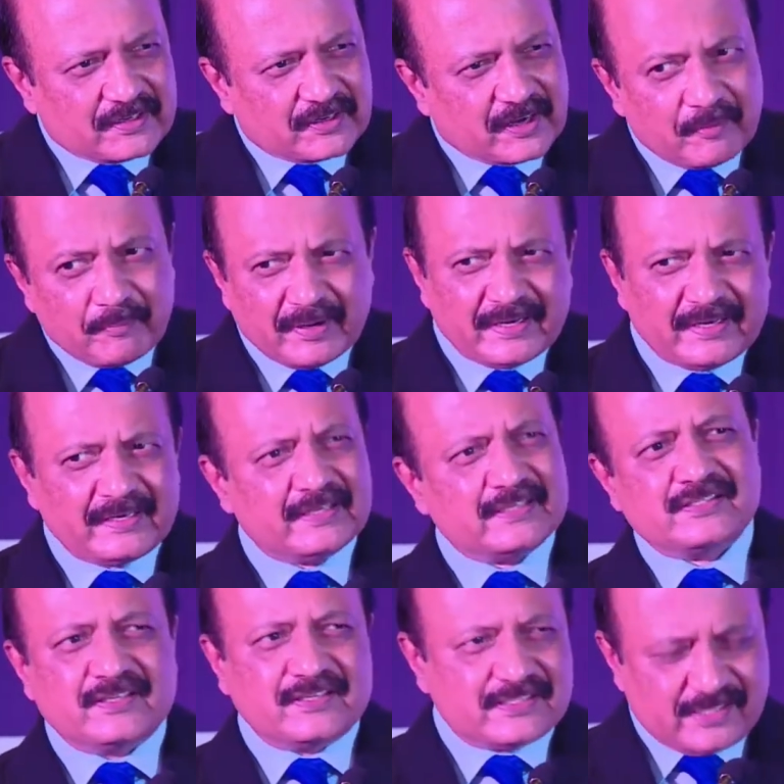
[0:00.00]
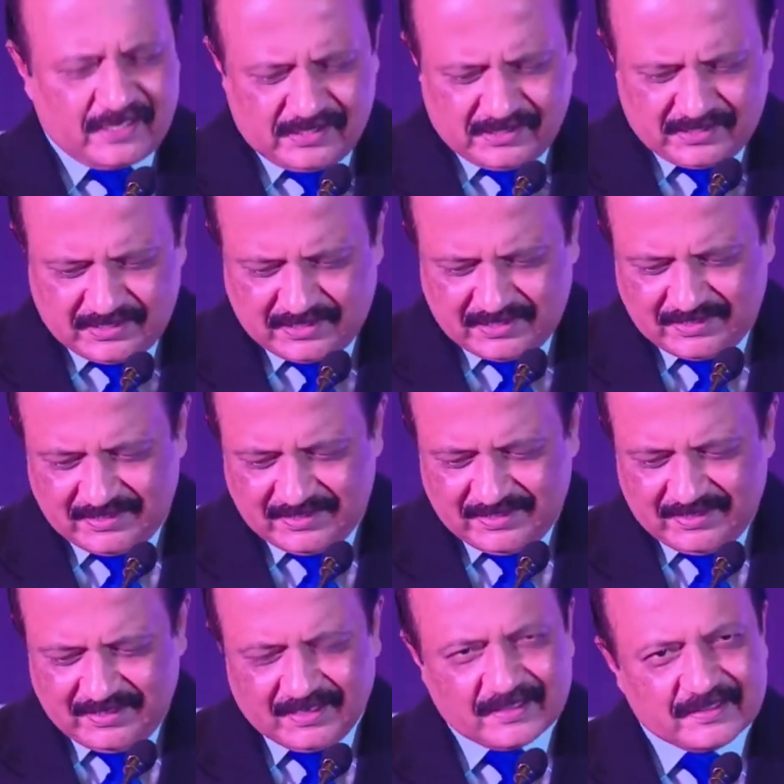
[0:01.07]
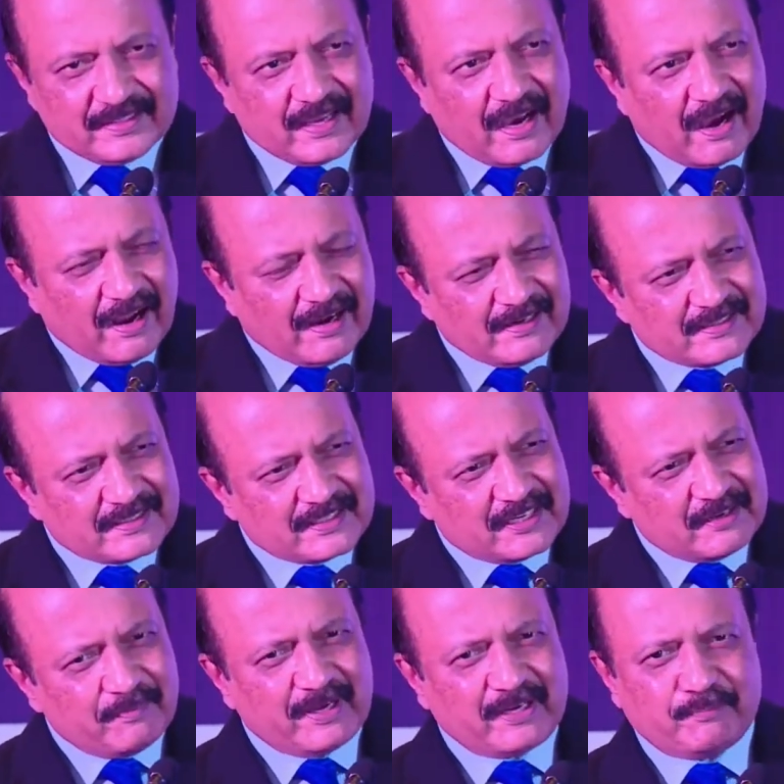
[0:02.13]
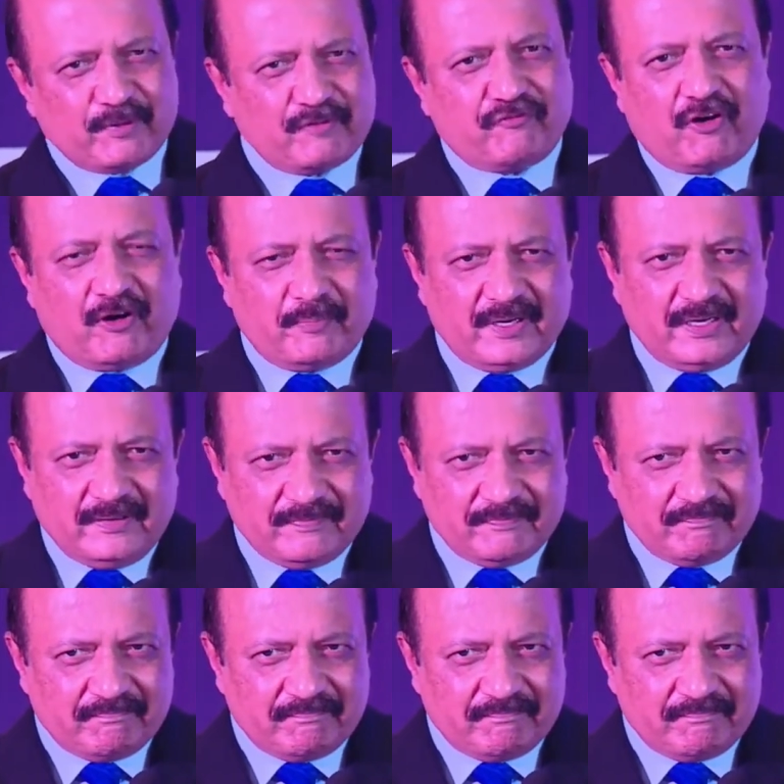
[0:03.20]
Tremendous results, the ultimate performer,